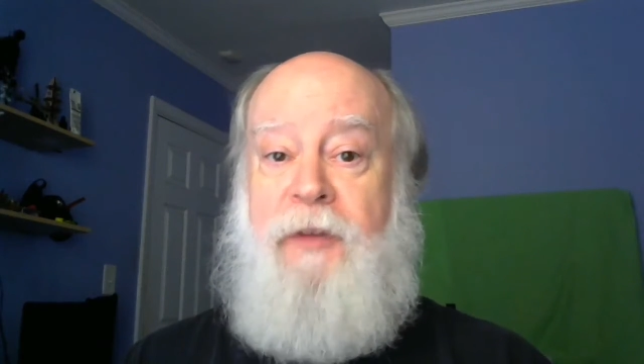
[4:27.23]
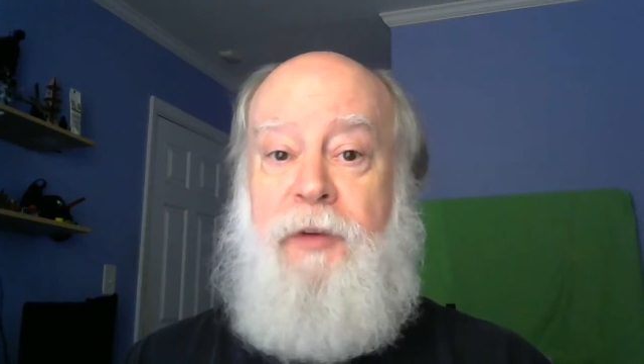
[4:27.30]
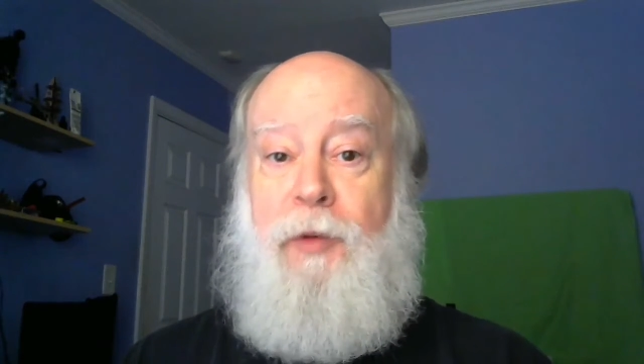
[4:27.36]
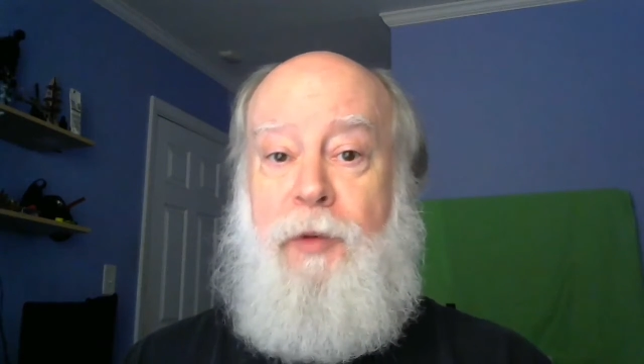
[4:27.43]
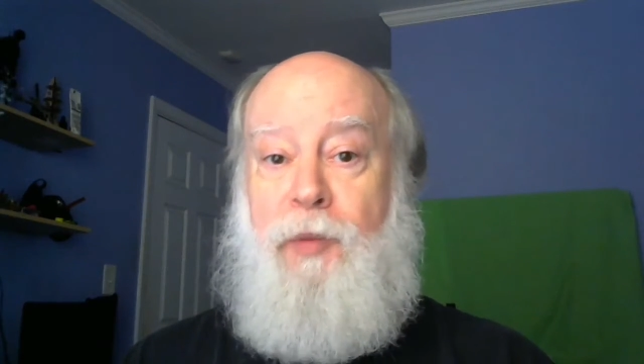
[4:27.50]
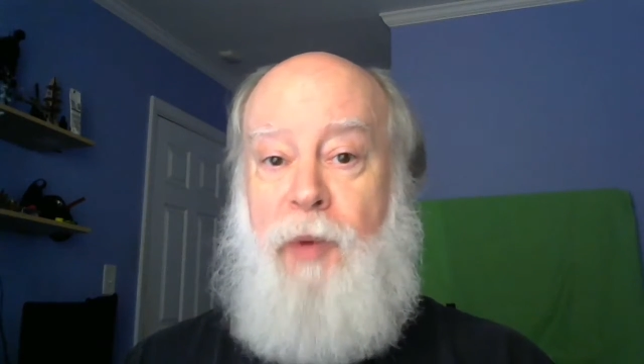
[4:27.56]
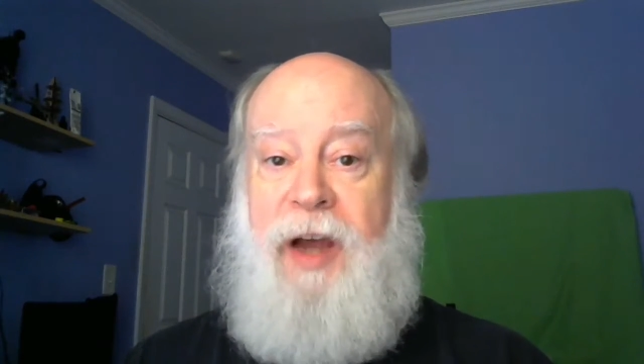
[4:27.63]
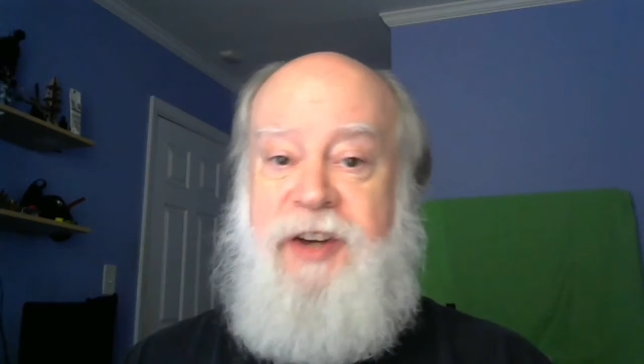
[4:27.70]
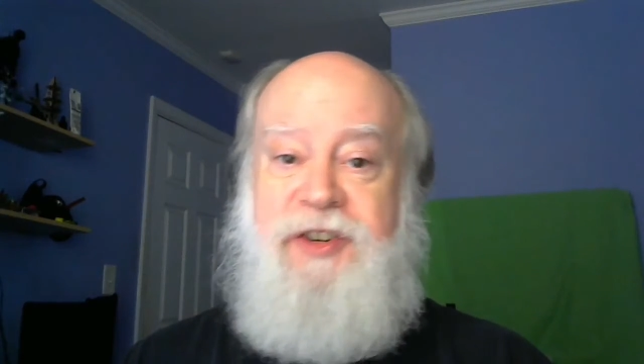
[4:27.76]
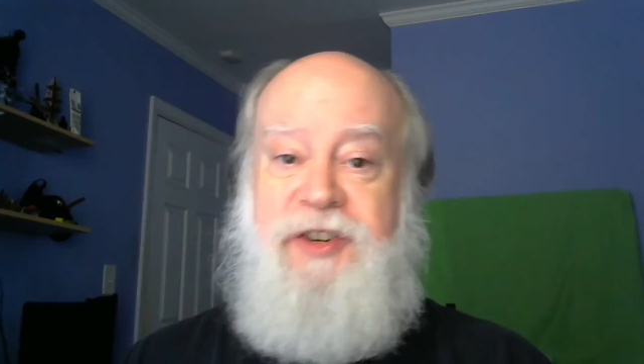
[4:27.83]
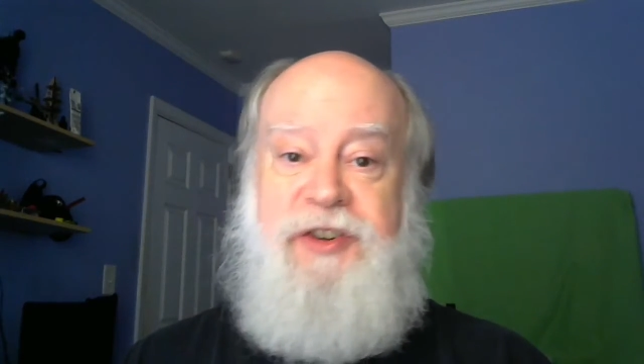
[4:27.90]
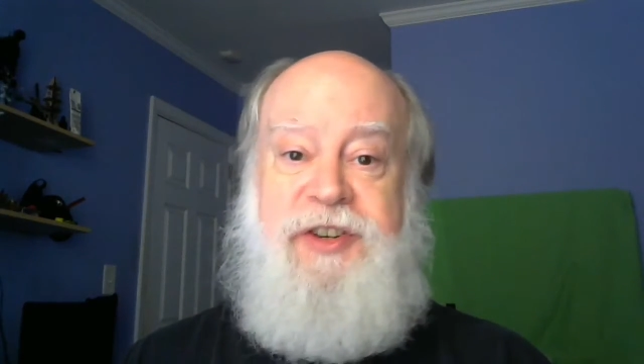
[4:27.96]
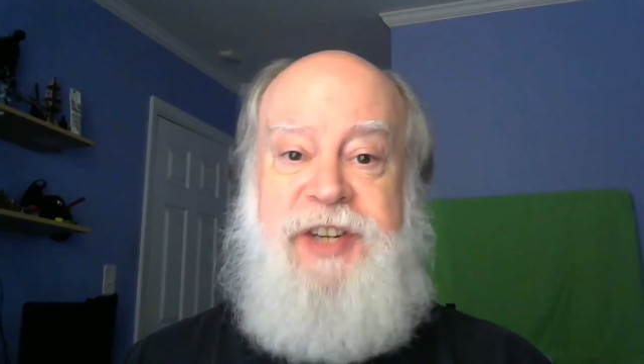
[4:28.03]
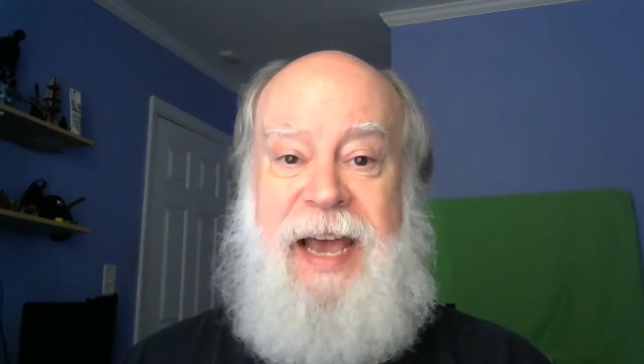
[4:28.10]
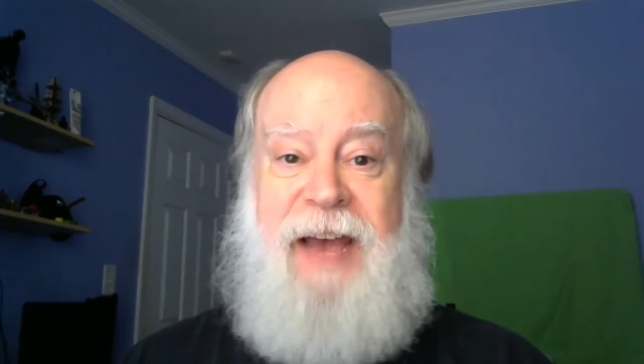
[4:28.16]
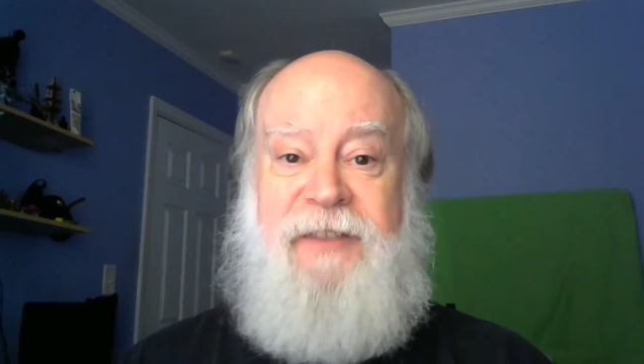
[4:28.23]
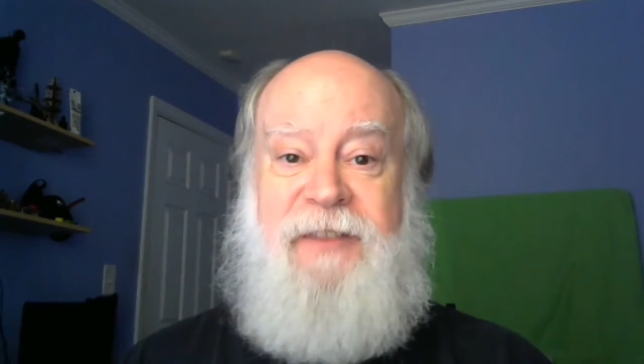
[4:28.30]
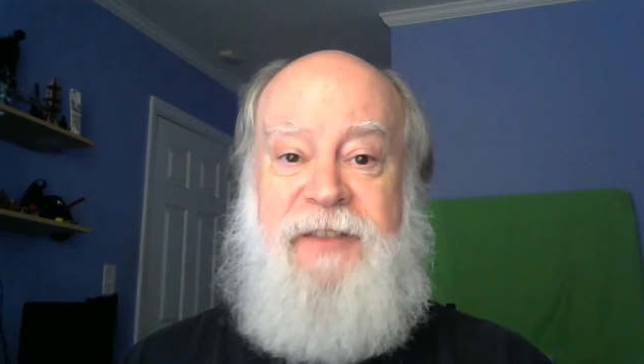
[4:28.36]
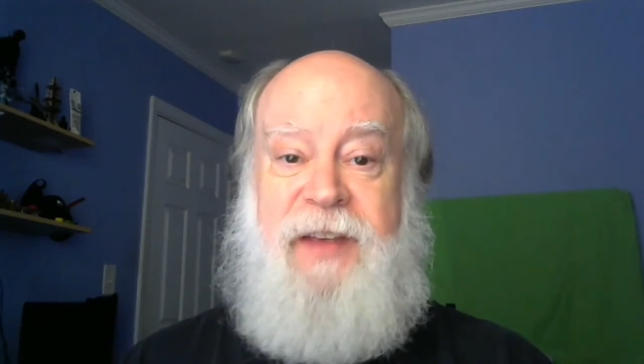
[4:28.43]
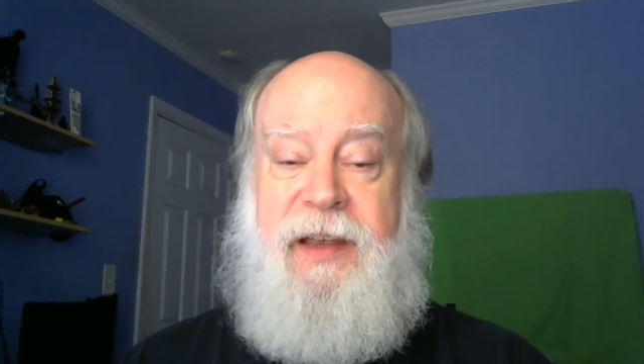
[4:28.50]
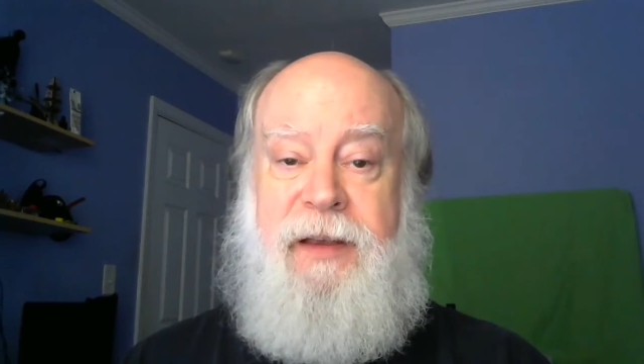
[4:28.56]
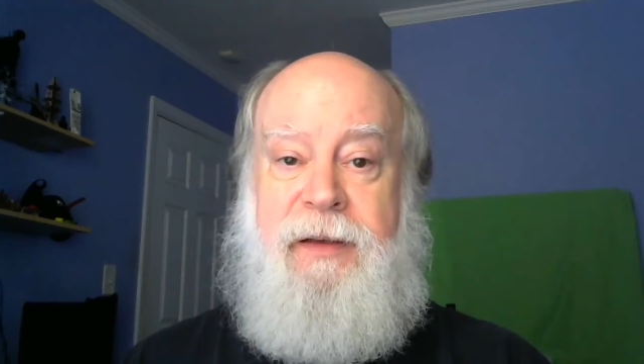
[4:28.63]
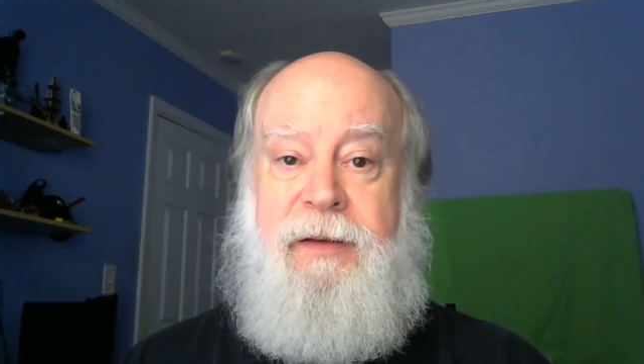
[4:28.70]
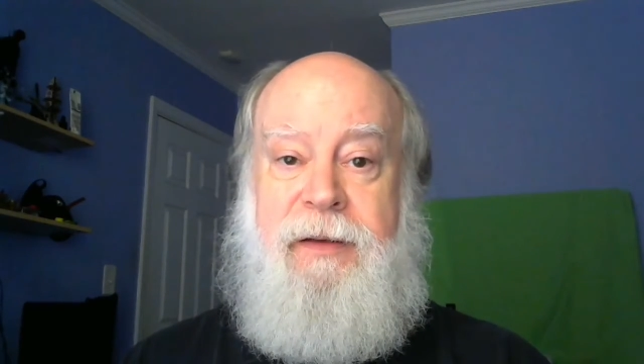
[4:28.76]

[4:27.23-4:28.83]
for Roger Chaffee.